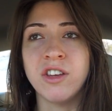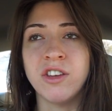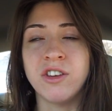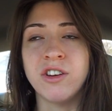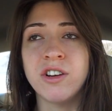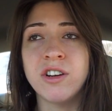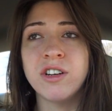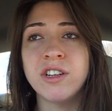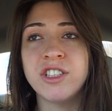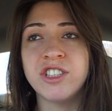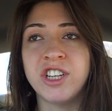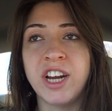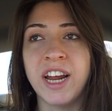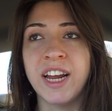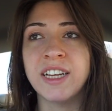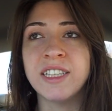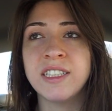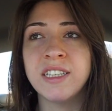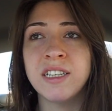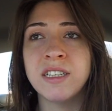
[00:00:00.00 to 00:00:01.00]
your
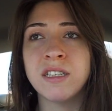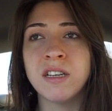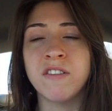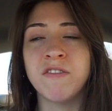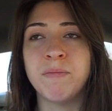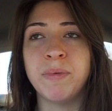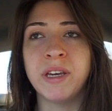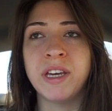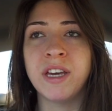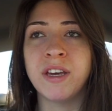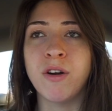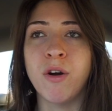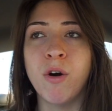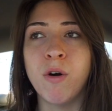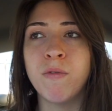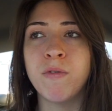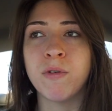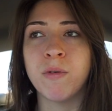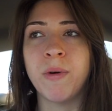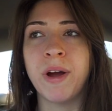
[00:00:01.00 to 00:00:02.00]
chances of being
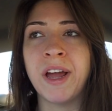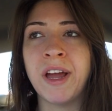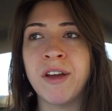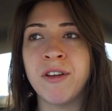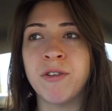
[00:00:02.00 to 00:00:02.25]
overweight